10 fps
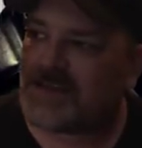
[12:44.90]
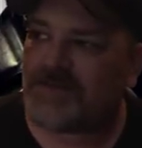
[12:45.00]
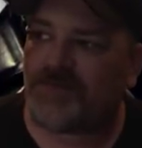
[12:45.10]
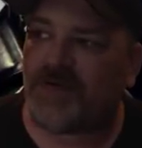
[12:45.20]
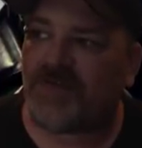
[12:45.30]

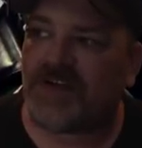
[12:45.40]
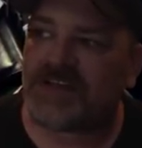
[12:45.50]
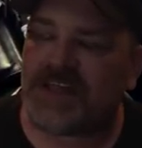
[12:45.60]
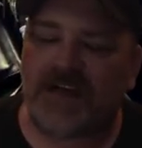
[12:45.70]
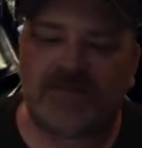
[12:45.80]

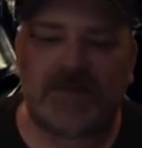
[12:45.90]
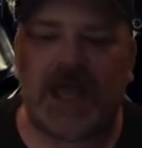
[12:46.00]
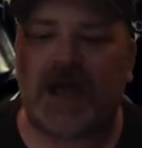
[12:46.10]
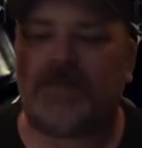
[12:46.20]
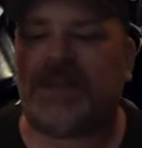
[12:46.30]
Prevents that from
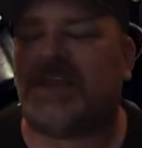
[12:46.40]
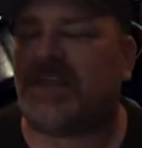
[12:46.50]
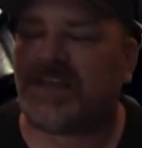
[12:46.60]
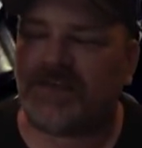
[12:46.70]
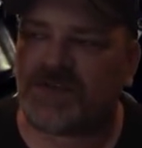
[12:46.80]
happening
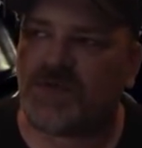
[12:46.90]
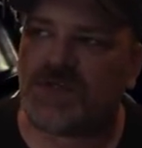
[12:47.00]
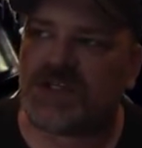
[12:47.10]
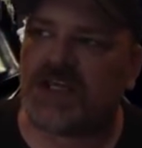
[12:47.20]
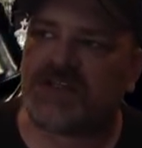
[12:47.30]
and gives you a
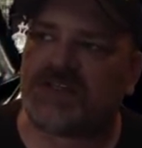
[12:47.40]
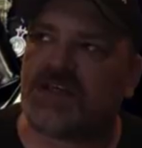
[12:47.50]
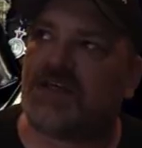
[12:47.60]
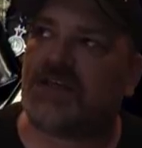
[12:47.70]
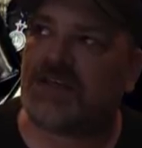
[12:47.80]
chance
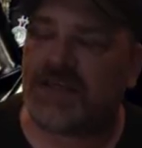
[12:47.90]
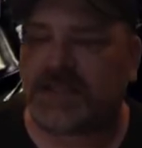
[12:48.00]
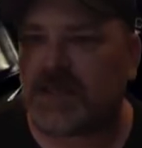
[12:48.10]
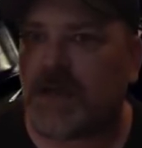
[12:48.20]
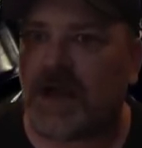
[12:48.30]
to get
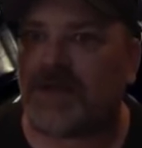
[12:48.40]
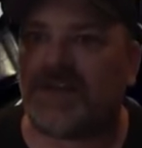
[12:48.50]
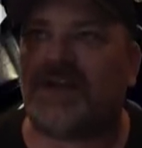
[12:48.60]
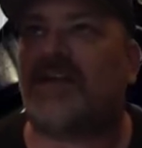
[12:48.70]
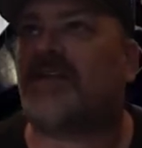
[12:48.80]
them out of
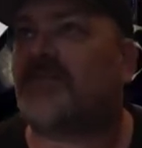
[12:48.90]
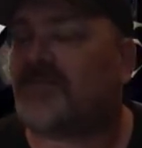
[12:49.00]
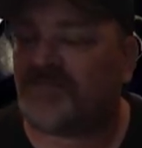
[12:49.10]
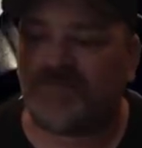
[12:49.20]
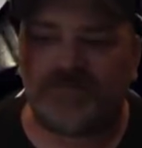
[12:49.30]
there
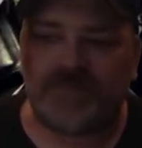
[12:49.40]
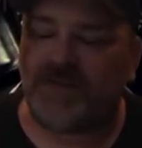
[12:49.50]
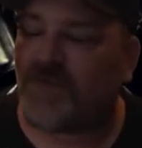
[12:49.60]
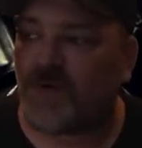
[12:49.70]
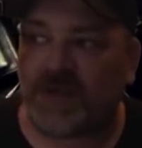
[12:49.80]

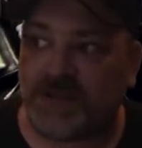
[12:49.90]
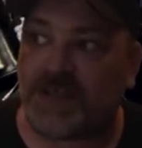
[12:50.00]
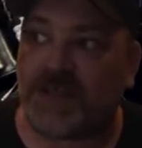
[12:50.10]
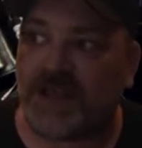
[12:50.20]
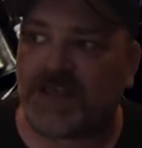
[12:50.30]
before
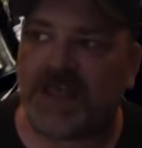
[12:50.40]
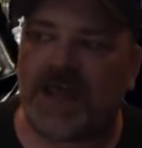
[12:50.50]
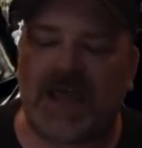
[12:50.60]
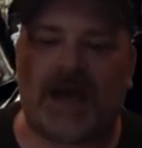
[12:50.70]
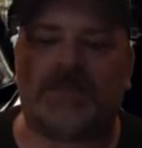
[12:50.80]
anything like that
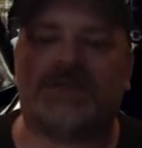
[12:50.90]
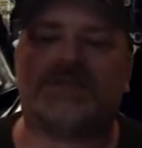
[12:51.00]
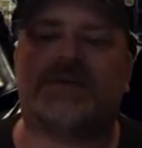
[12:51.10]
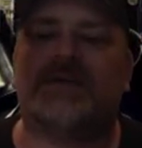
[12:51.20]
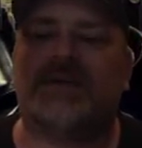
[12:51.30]
happens.
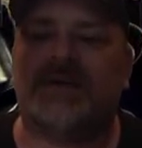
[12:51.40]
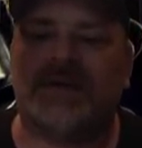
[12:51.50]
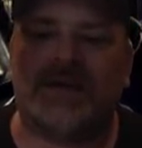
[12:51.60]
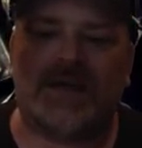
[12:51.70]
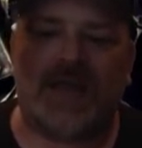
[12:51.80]

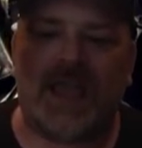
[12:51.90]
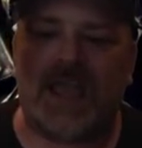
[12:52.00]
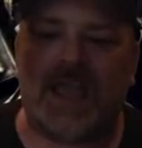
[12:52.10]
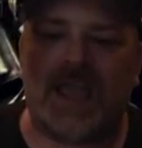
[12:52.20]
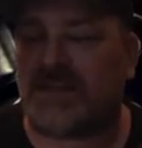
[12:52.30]

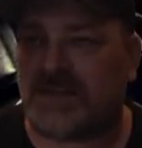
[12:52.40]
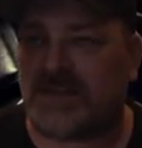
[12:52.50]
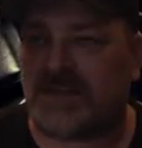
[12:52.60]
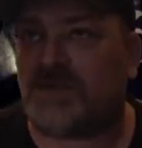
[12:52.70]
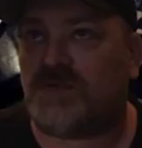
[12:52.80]
And
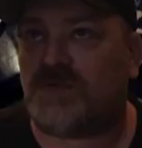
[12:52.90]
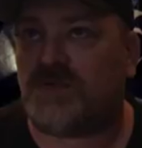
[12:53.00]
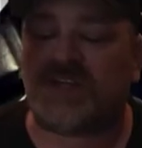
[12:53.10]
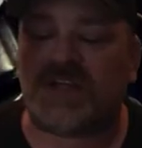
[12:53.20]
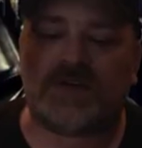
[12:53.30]
you don't get a
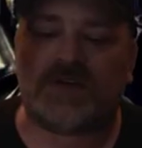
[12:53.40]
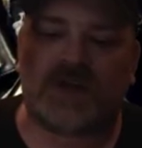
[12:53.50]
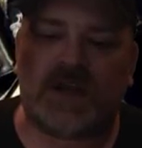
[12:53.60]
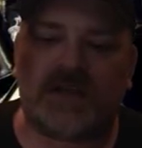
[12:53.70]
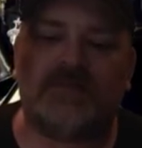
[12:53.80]
channel
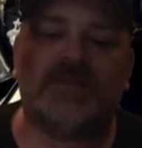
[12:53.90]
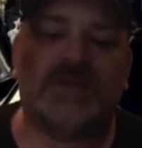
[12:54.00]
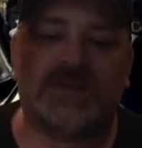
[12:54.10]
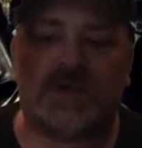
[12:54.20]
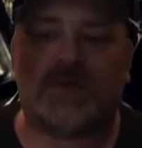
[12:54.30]
strike.
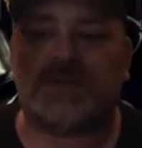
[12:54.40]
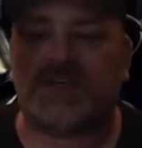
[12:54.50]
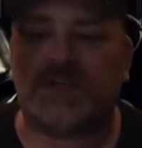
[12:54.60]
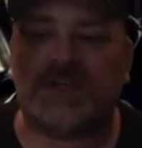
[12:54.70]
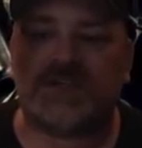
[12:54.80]
So
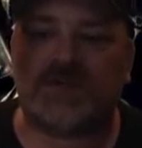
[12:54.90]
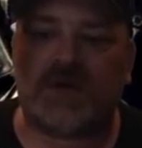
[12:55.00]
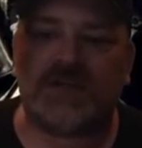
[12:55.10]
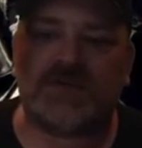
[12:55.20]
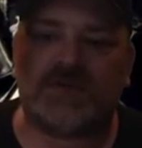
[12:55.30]
it's a
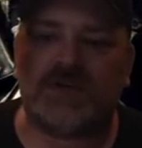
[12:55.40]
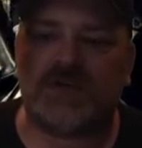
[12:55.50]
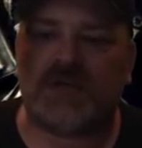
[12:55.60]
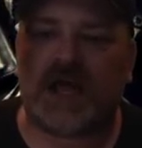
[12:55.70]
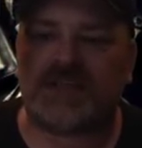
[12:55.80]
great tool to
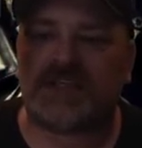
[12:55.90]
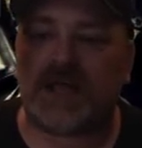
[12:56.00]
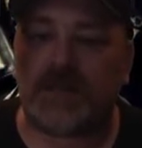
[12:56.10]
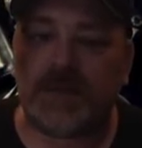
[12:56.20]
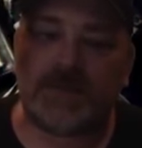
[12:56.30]
utilize. A
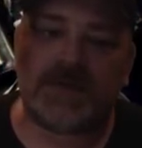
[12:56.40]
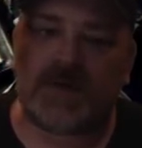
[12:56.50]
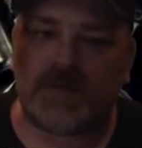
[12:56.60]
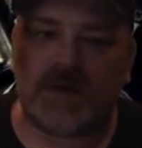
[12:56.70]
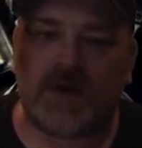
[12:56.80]
lot of people
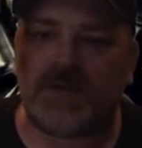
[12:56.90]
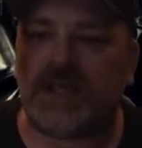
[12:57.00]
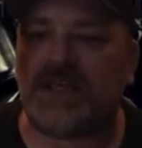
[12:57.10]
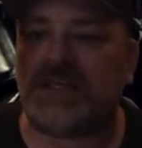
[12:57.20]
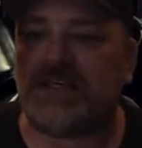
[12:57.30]
don't know that
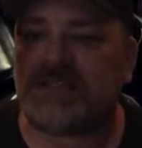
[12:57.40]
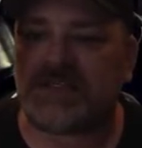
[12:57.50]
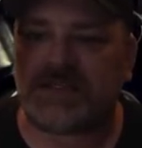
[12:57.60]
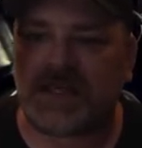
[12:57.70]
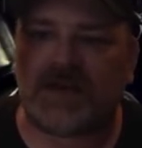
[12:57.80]
it is
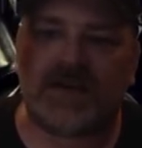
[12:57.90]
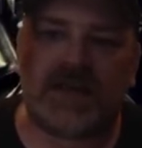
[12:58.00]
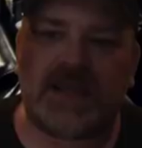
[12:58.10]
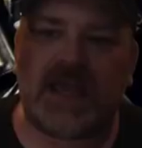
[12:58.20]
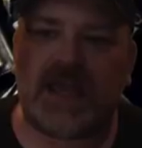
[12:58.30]
there
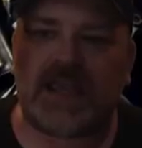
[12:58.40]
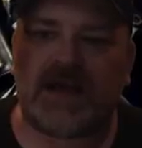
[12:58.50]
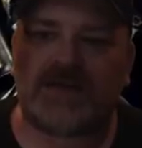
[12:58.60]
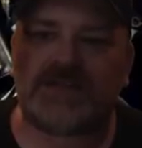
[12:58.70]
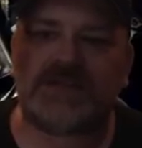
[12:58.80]
in
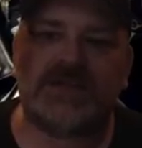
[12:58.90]
Hangouts.